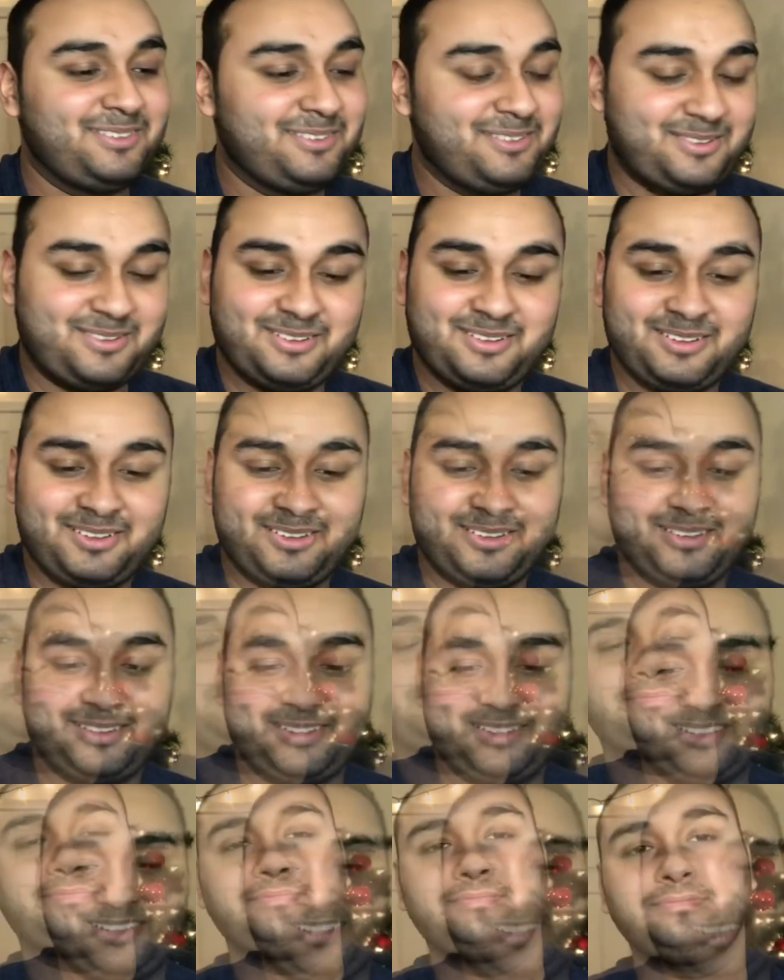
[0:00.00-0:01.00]

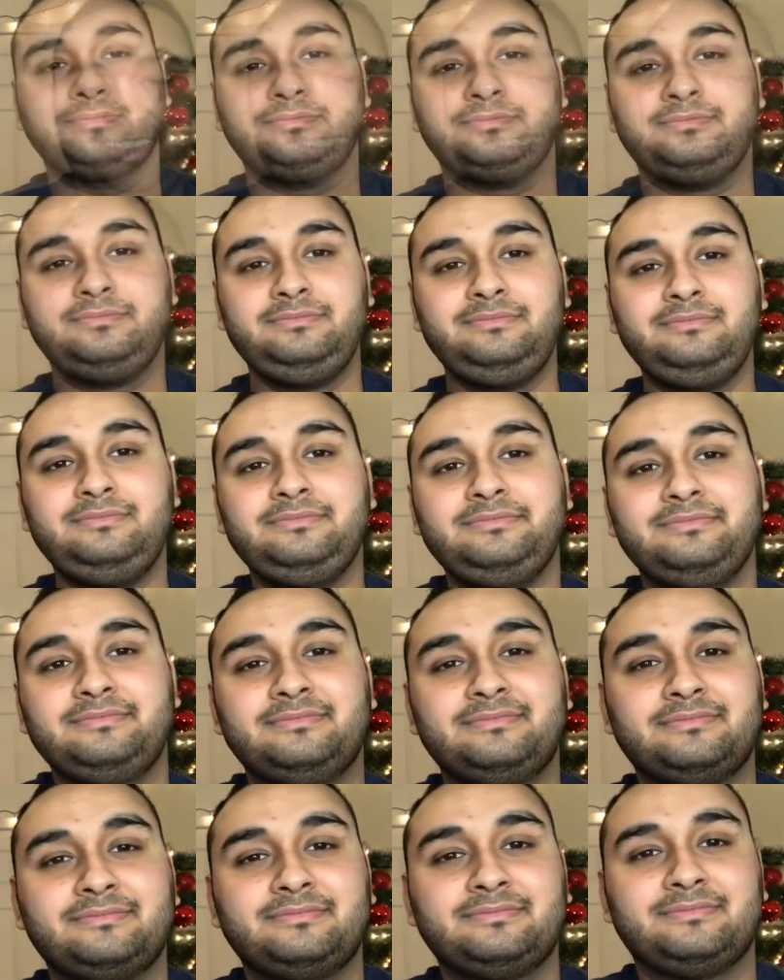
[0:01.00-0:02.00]

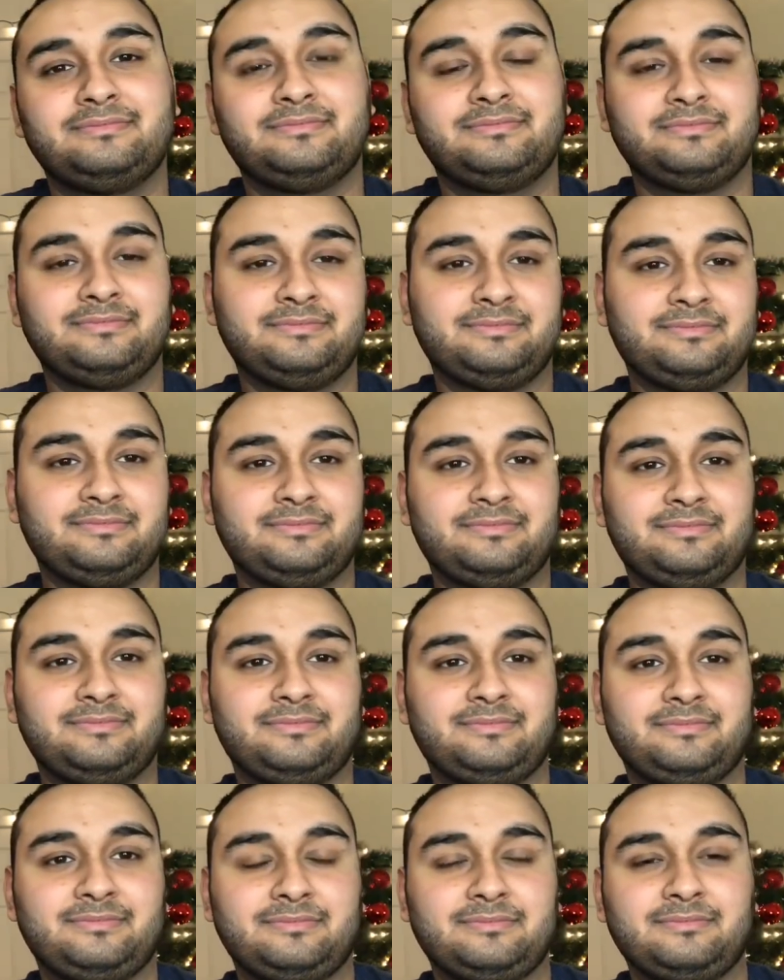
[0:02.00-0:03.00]

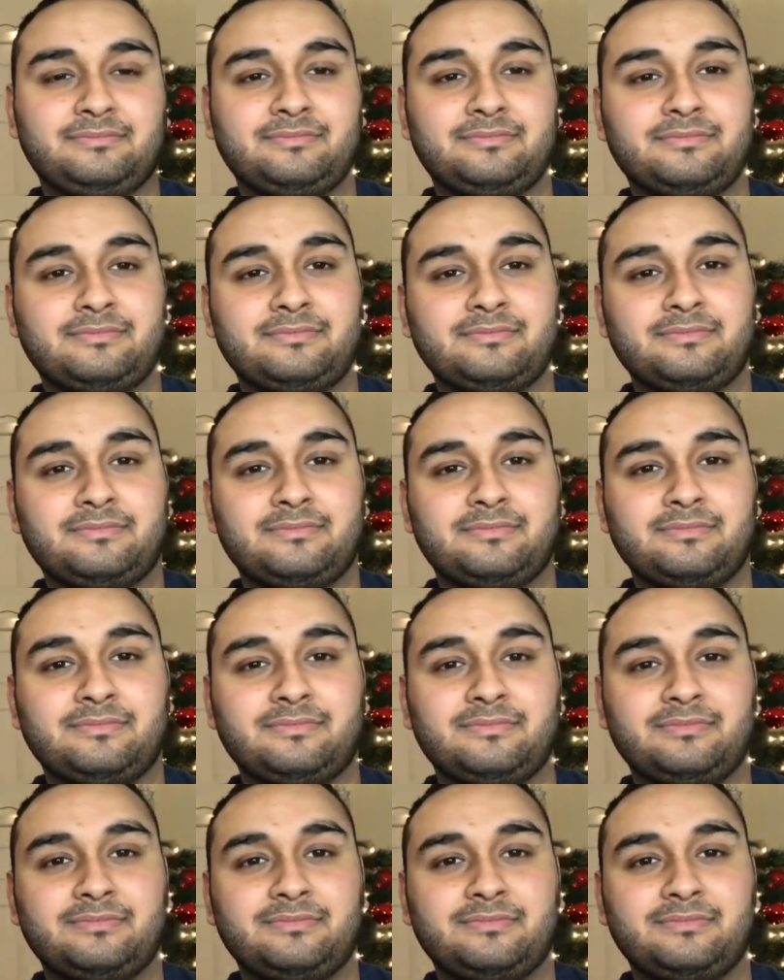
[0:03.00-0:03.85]
This person isn't speaking.